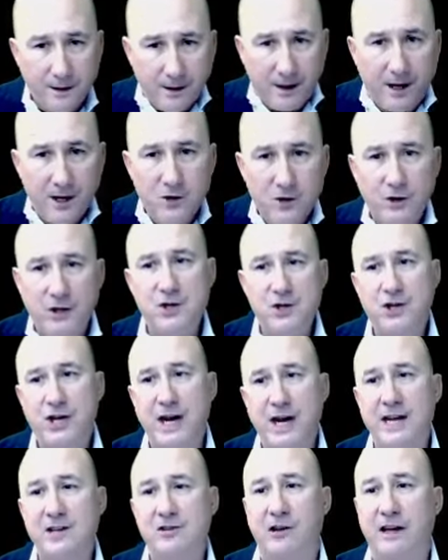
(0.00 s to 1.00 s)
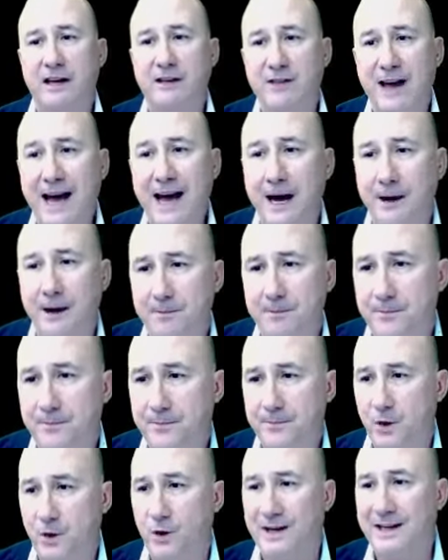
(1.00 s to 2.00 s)
You can change like that
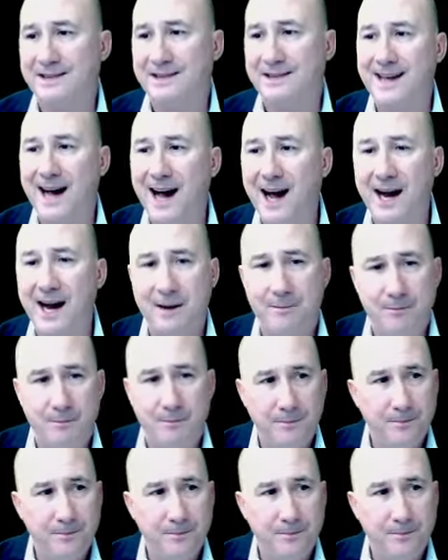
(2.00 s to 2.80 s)
on a dime.